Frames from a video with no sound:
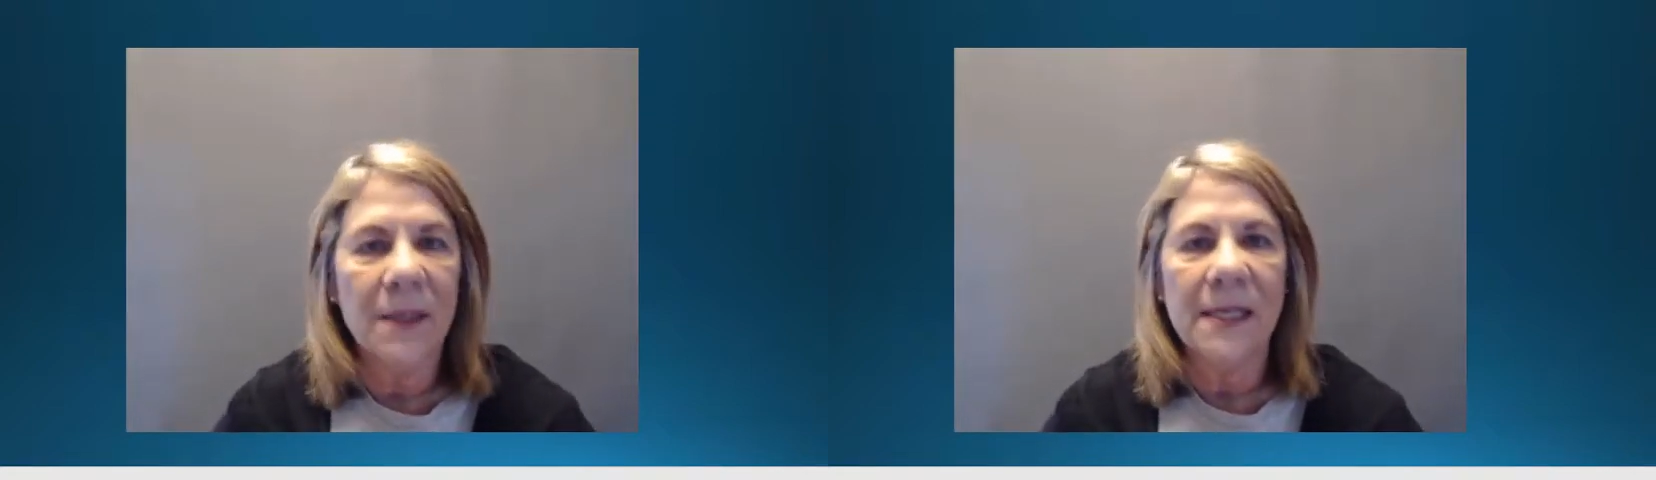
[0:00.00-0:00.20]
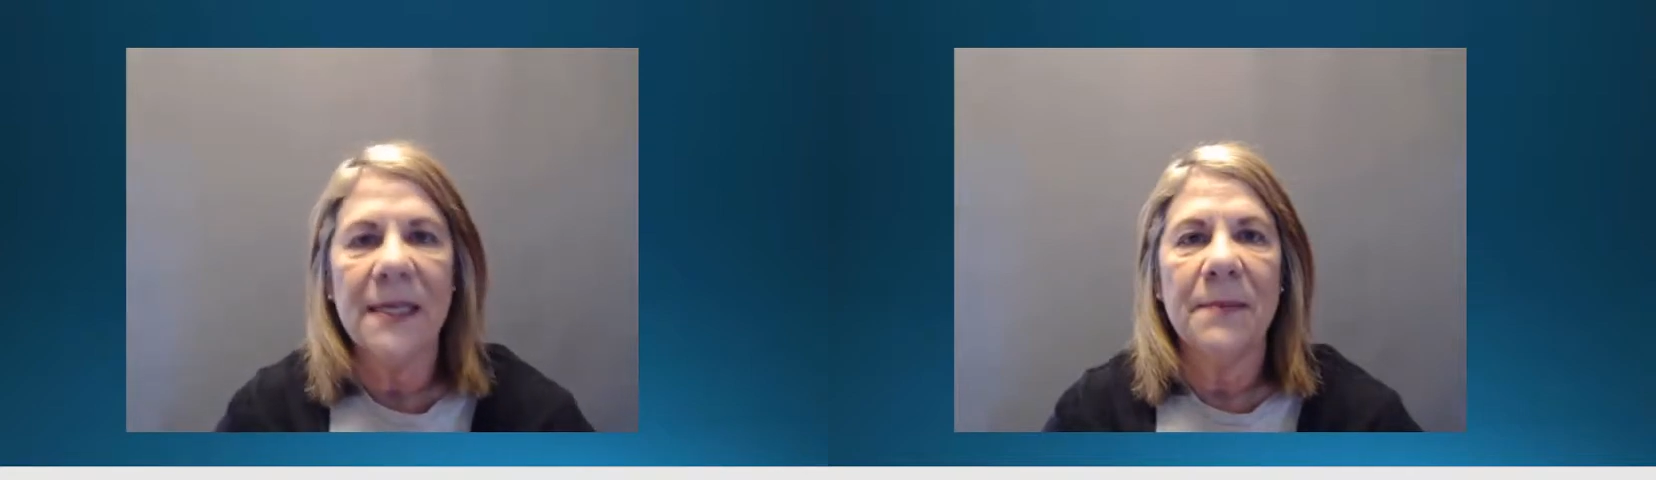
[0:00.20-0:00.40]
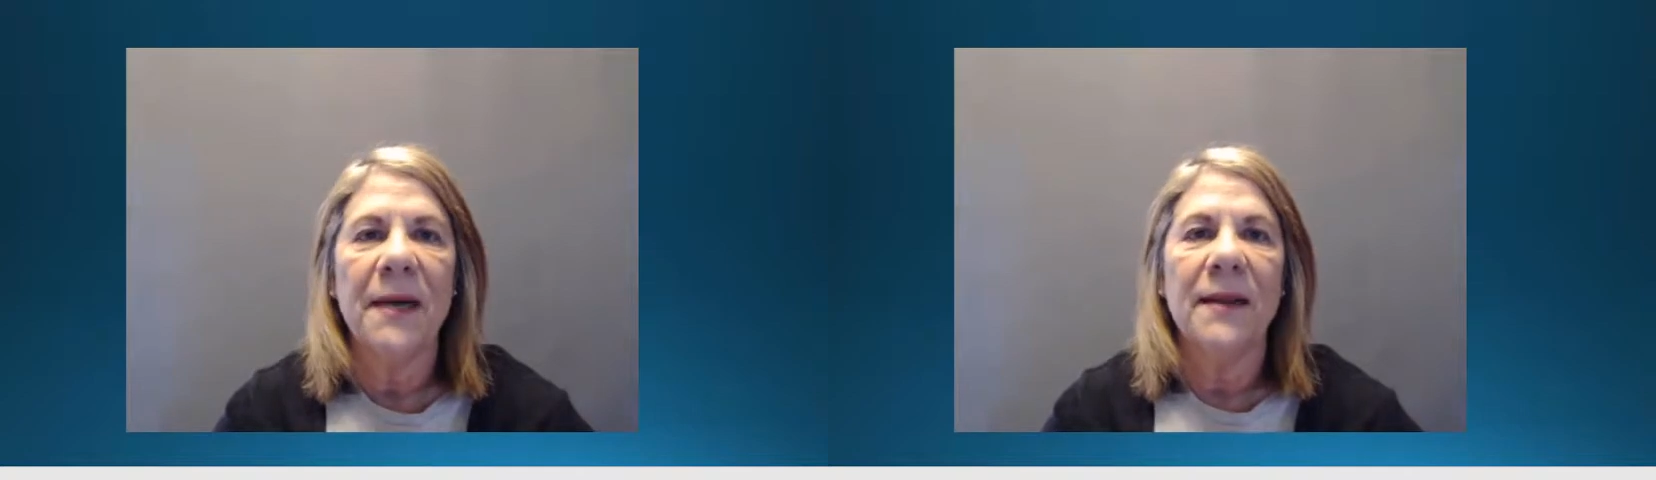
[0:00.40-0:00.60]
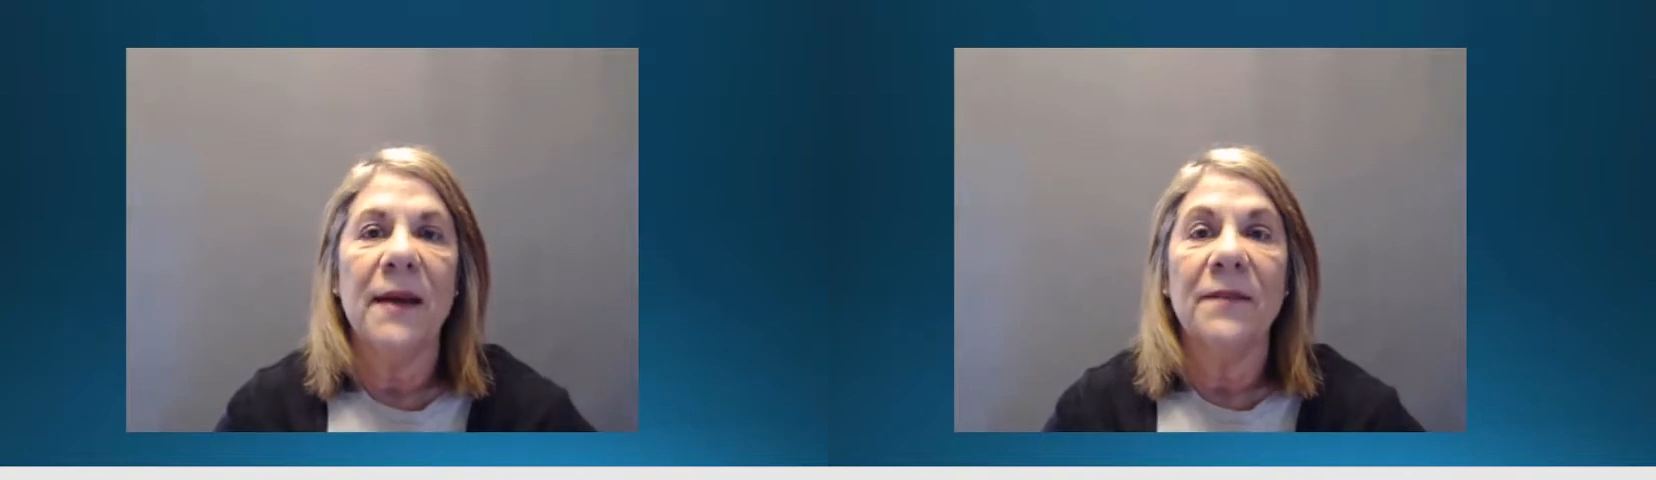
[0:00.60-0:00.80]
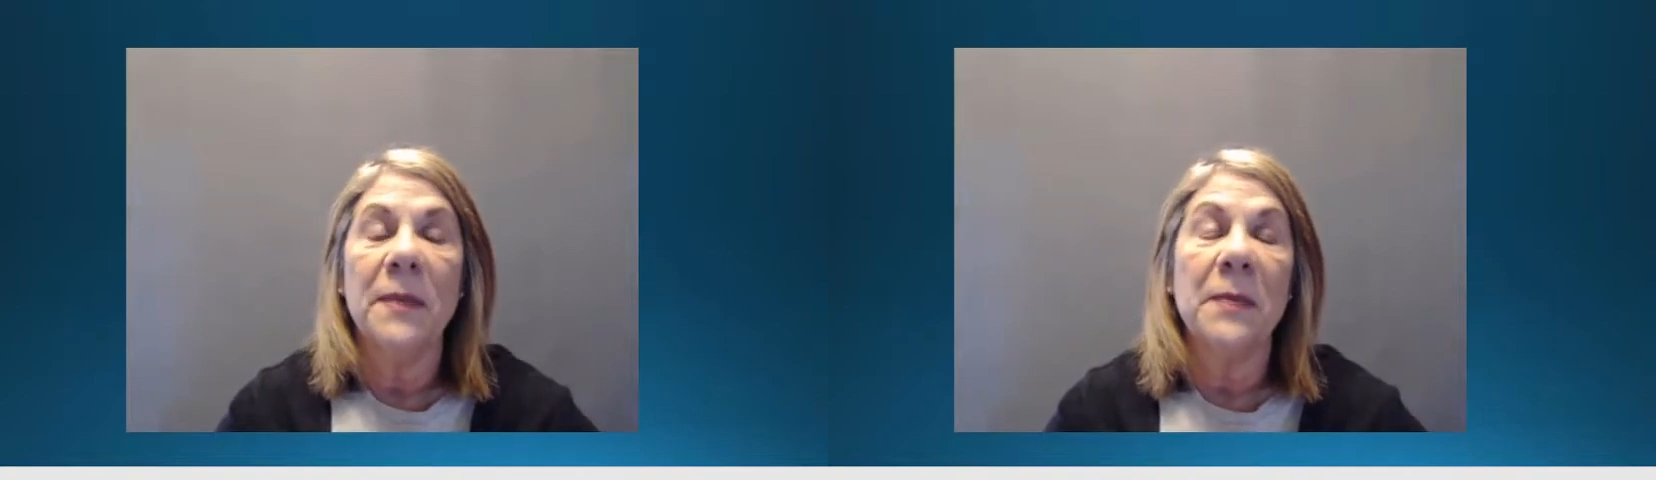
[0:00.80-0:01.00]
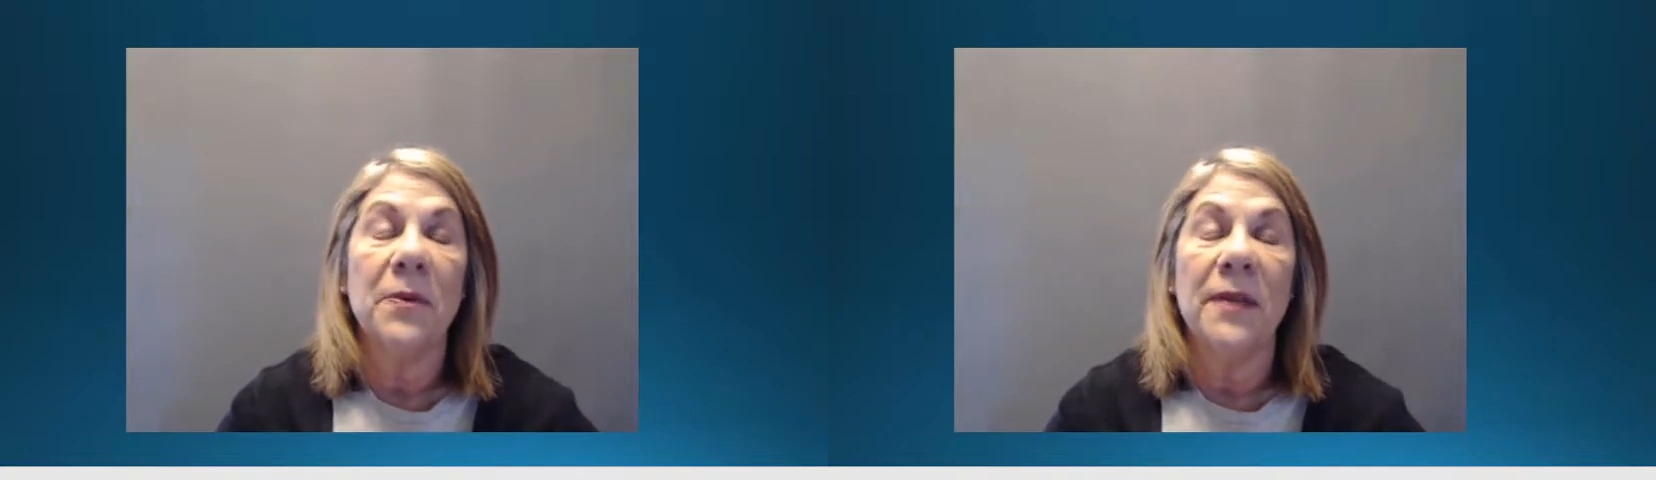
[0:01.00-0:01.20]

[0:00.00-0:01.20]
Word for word: to be seen by a lot of people.